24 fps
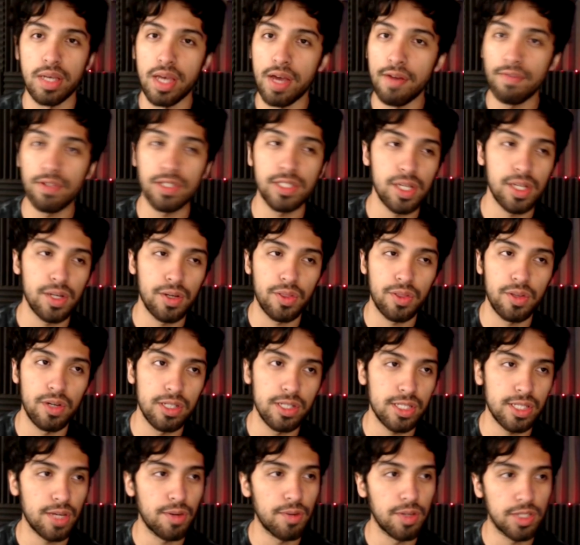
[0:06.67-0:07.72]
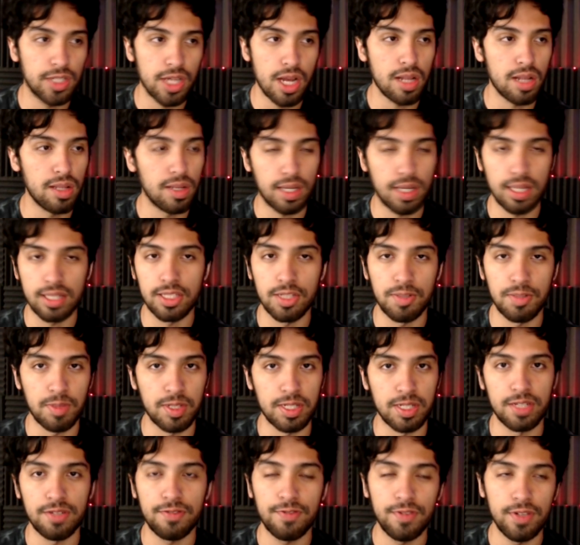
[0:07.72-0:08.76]
every single Thursday we try to look at
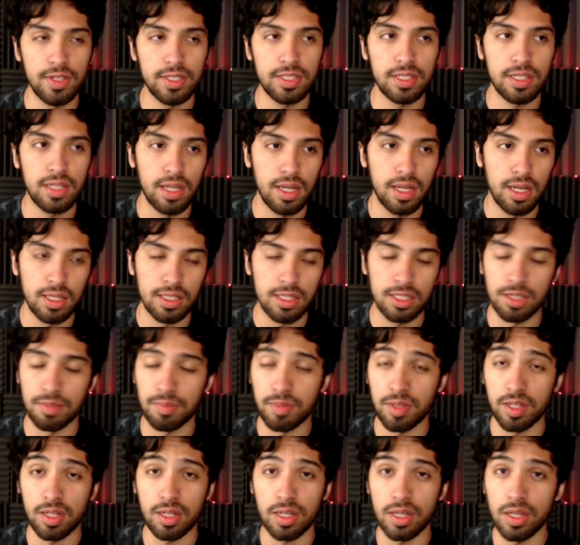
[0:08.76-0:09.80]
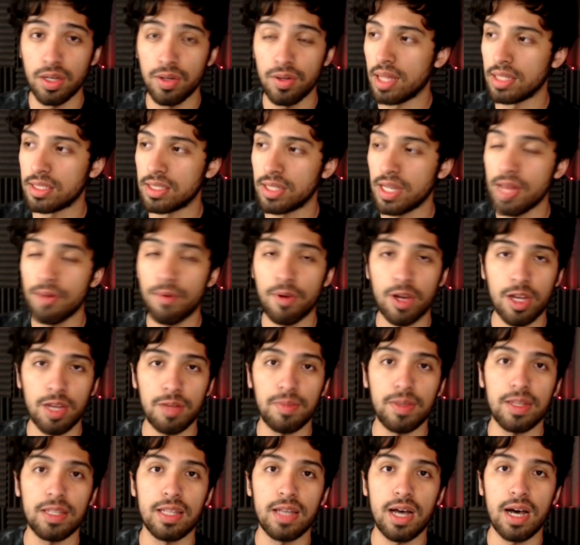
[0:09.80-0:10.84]
something different, something new. Today we're going to
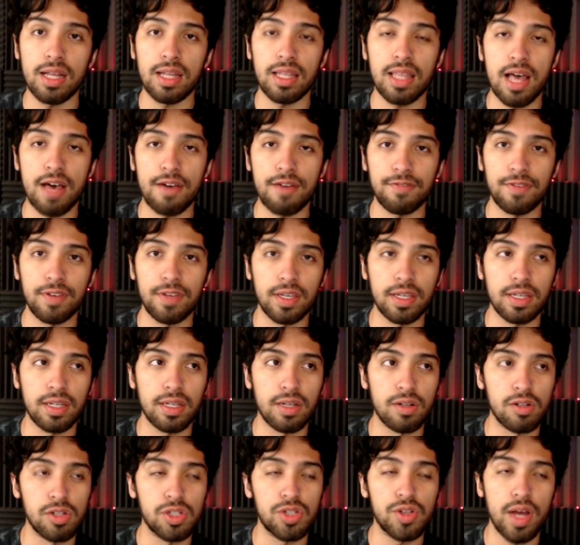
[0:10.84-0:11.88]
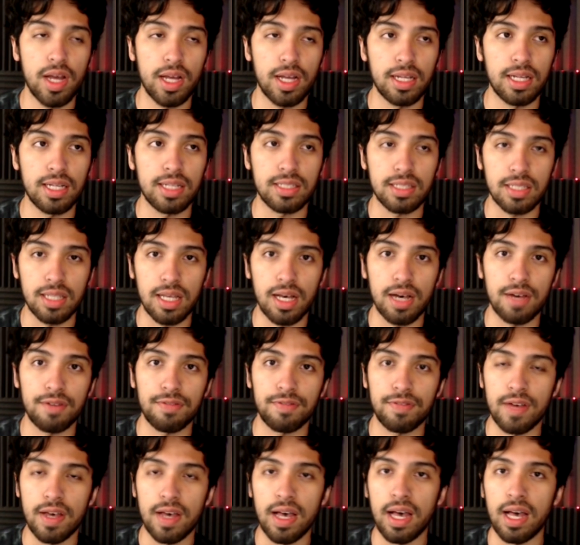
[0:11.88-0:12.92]
be not laughing, or trying not to
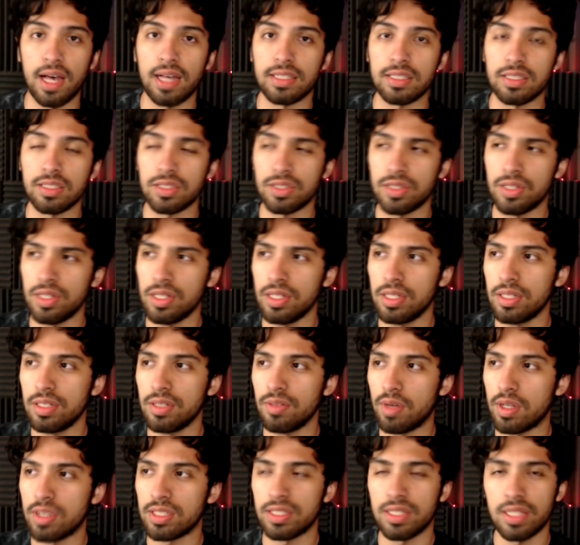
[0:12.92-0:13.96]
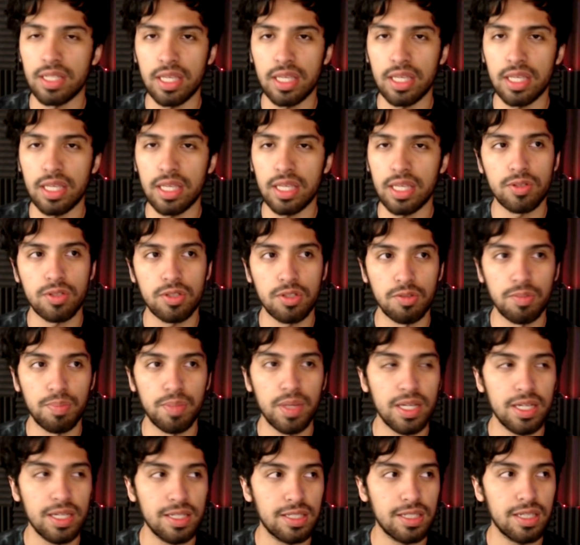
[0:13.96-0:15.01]
laugh, at certain Resident Evil
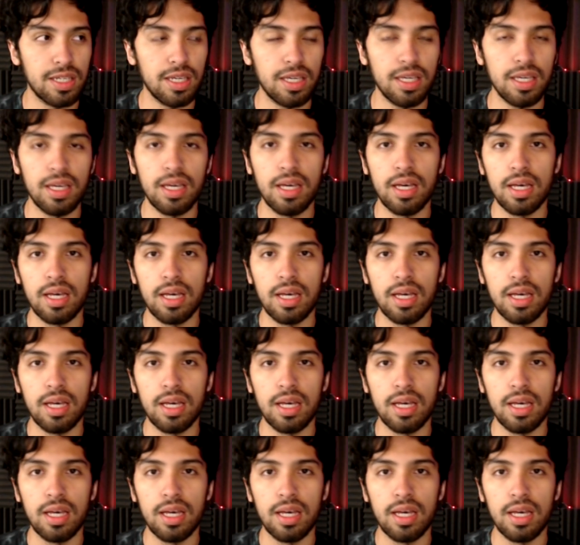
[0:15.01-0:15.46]
stupidity.